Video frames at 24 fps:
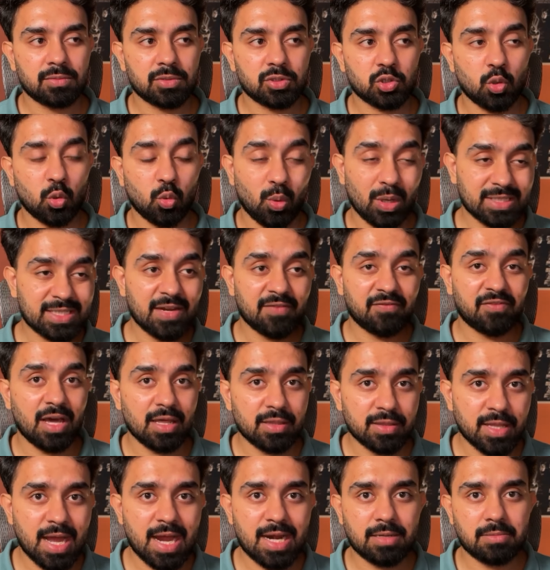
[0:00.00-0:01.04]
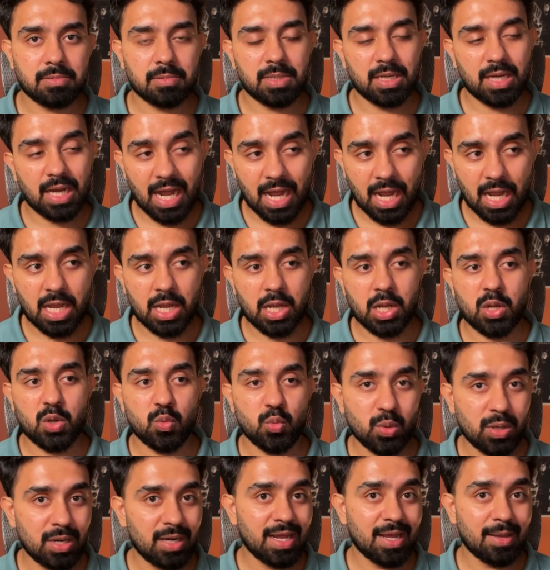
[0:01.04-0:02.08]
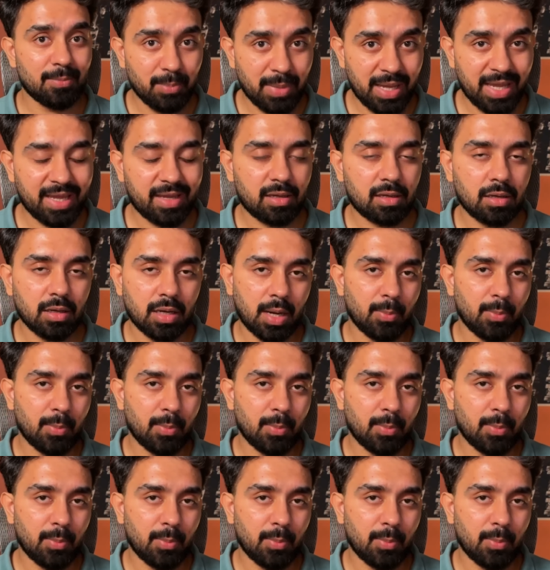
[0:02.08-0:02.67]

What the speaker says: So once I've done that, I will make